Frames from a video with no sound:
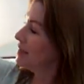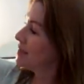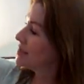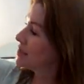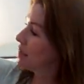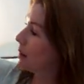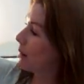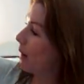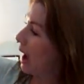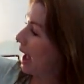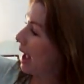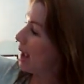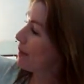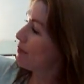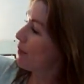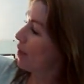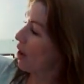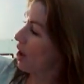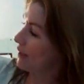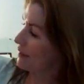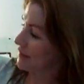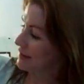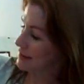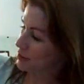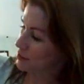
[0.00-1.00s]
So I
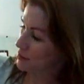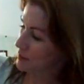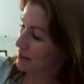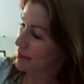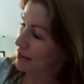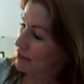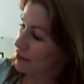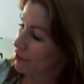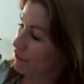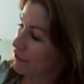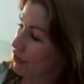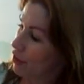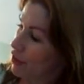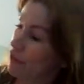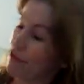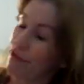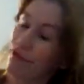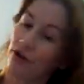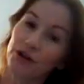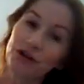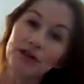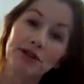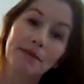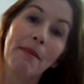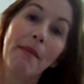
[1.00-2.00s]
bought this within the very
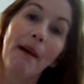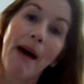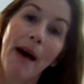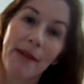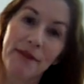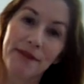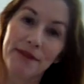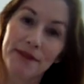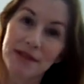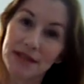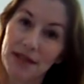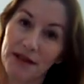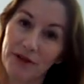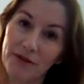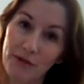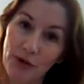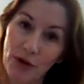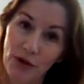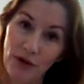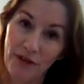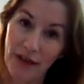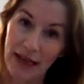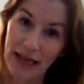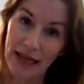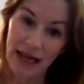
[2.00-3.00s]
first months of
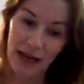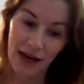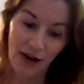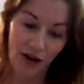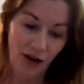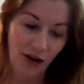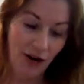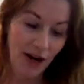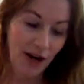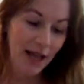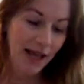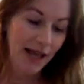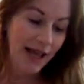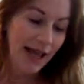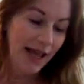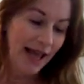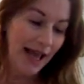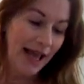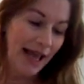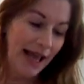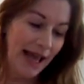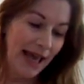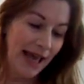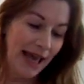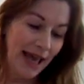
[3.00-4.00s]
moving here,
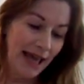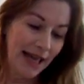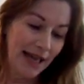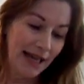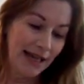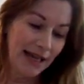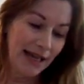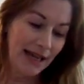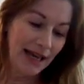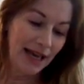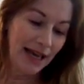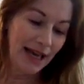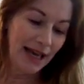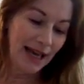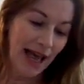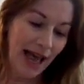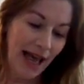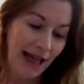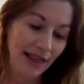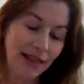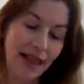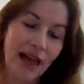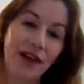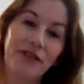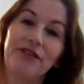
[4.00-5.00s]
and
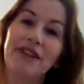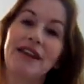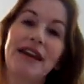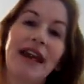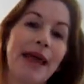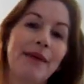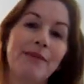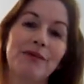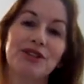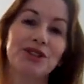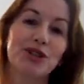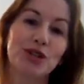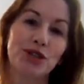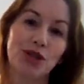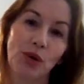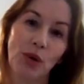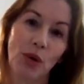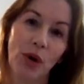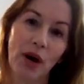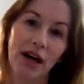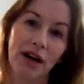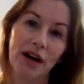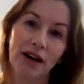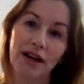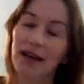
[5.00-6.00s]
I love the name of the
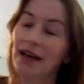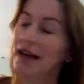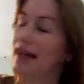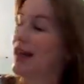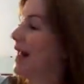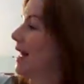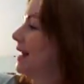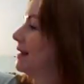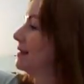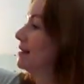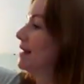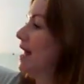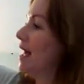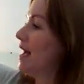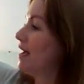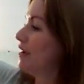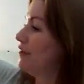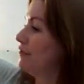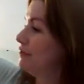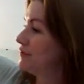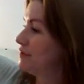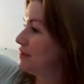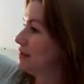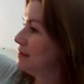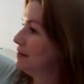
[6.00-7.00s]
store, and I
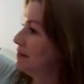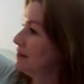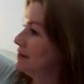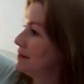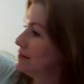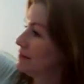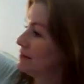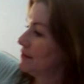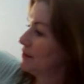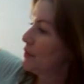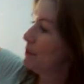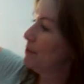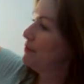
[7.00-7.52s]
loved the